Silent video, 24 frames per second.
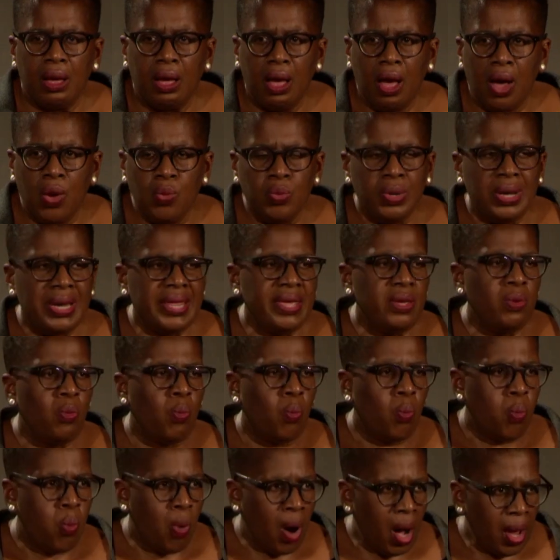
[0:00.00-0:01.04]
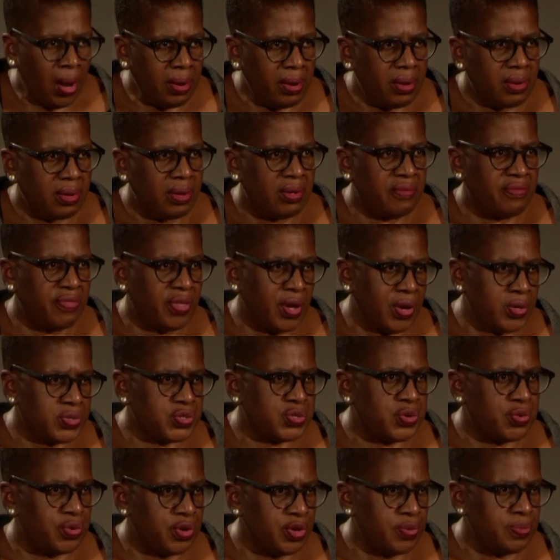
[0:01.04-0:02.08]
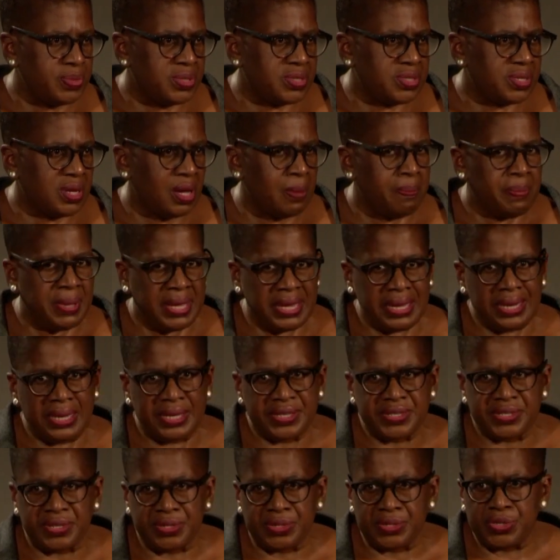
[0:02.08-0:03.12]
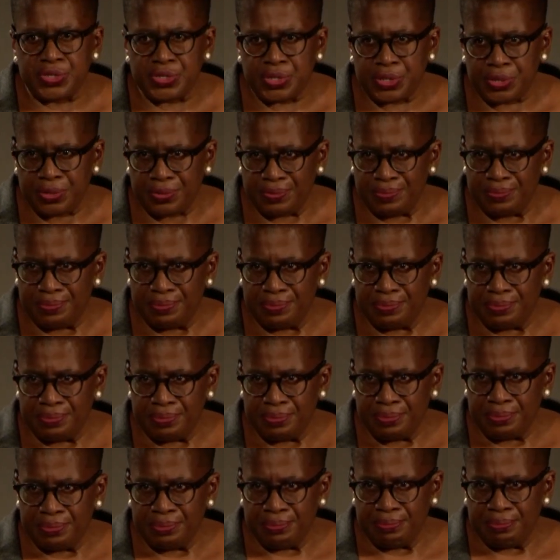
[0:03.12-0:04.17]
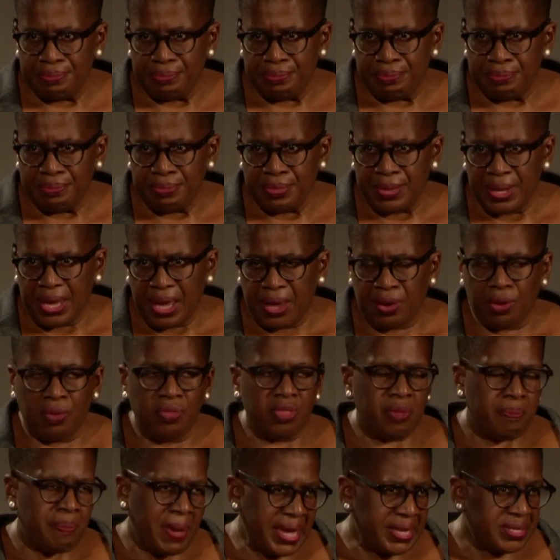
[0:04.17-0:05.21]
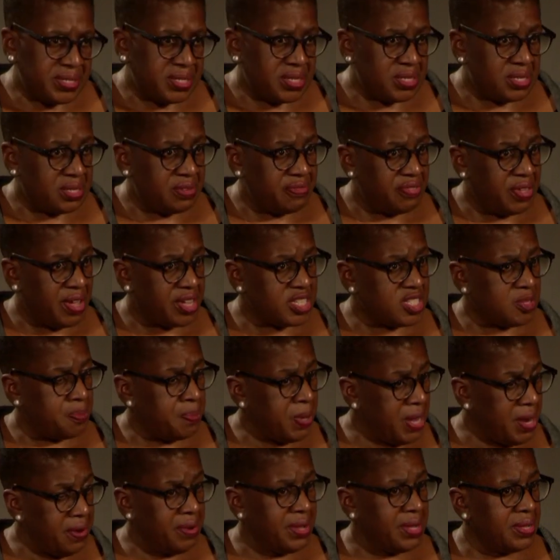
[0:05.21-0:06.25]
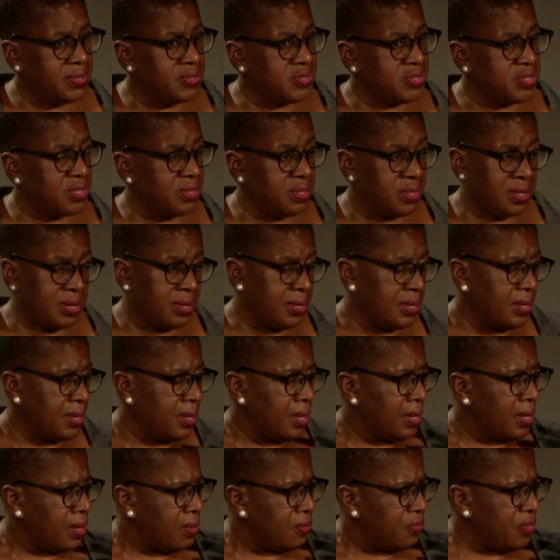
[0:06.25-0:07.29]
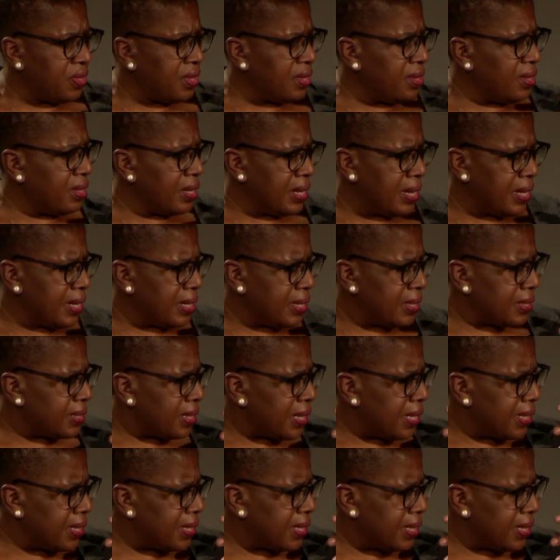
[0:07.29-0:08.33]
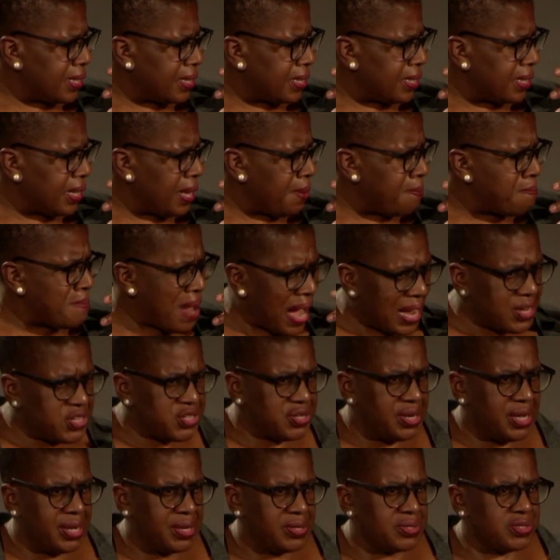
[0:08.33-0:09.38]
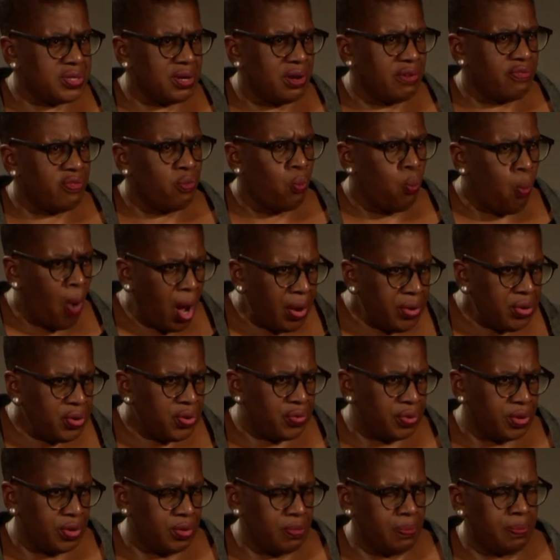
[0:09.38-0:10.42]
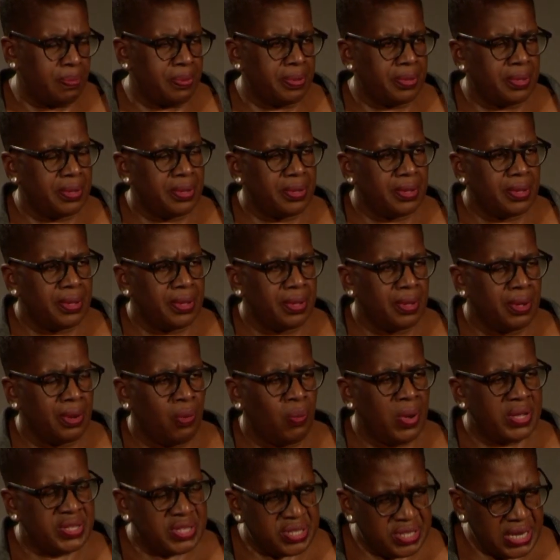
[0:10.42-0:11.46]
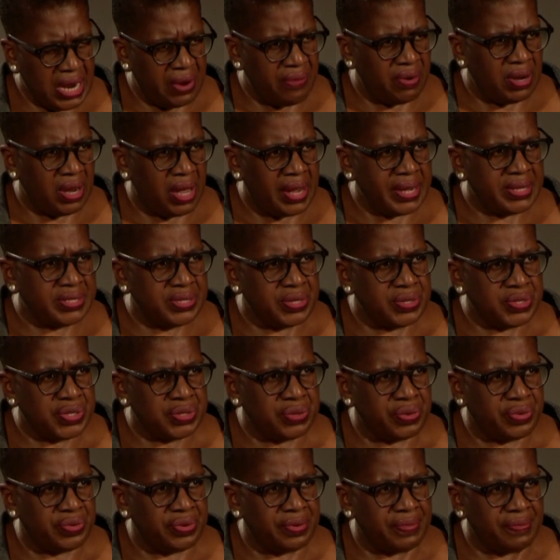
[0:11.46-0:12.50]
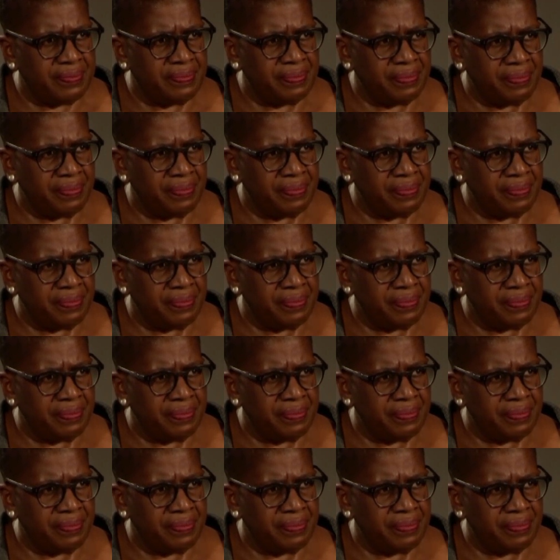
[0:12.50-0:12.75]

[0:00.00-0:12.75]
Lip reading: Only one of those groups are being listened to. And on the basis of the experience and the imaginings of one group, we're sterilizing children.